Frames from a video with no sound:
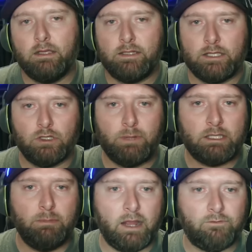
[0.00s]
Today's show is brought
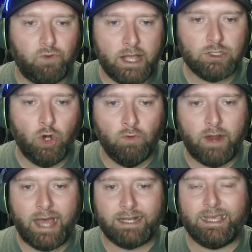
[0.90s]
to you by our friends
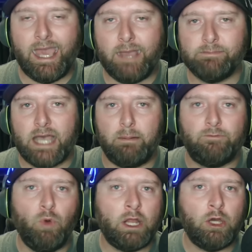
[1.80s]
over at Game Time.
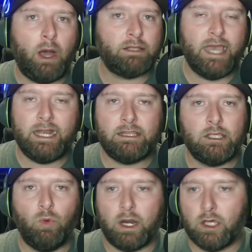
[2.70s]
If you want to go out to anything
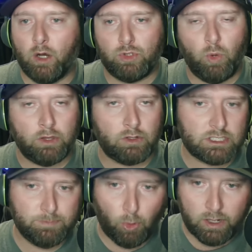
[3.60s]
you want to go to, whether it's
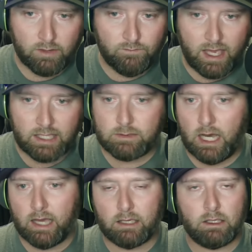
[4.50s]
sporting events,
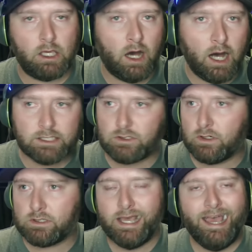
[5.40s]
uh,
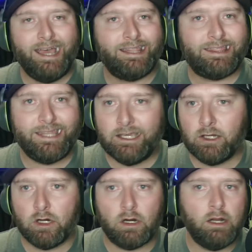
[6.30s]
concerts,
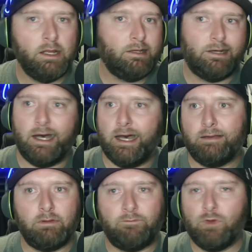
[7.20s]
theater,
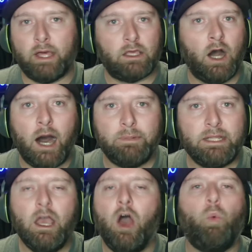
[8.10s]
uh, if you like
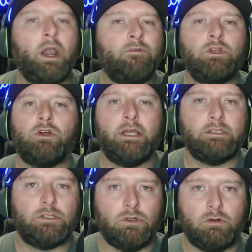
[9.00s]
comedy, whatever you're
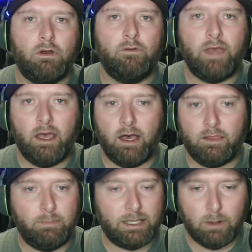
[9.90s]
into, uh,
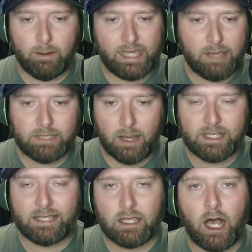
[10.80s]
the best part about Game Time is
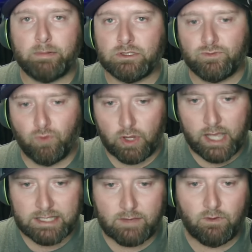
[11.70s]
they got the options for you
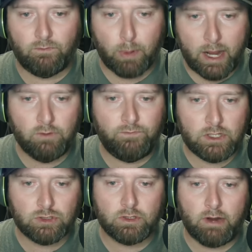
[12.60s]
guys. They have a brand new
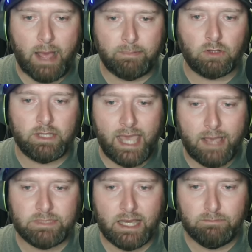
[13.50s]
feature in their app called
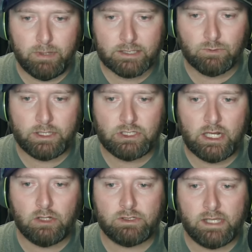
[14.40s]
Game Time Picks, which makes
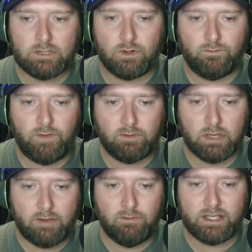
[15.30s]
getting your tickets for your favorite
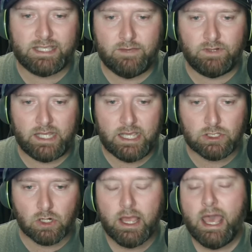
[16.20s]
live events even
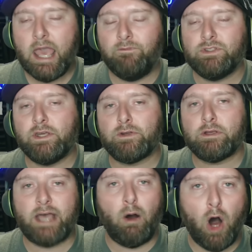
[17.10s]
easier. It
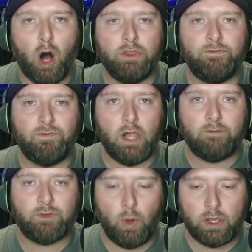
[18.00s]
filters out all the
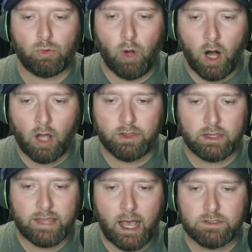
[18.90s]
fluff, going through all
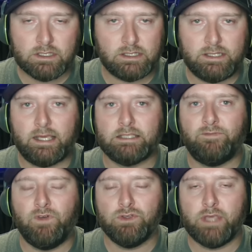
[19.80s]
the thousands of tickets
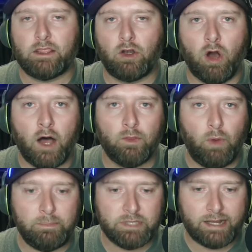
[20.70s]
it feels like that are on the
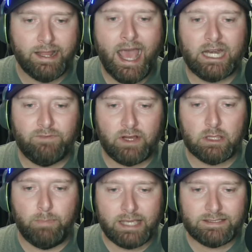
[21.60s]
website to find you
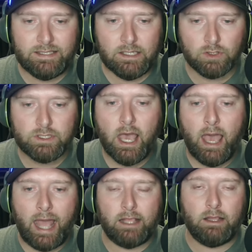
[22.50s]
the best deals
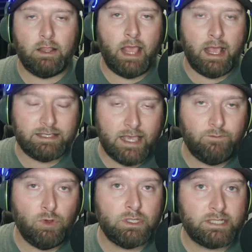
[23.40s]
and uh,
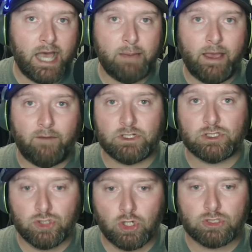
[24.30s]
save you the time of having to
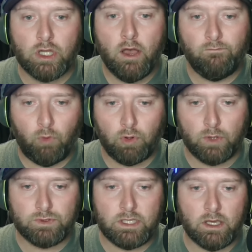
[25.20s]
search for
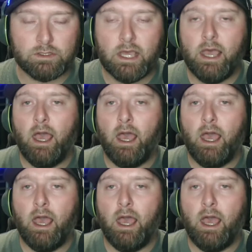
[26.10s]
those deals.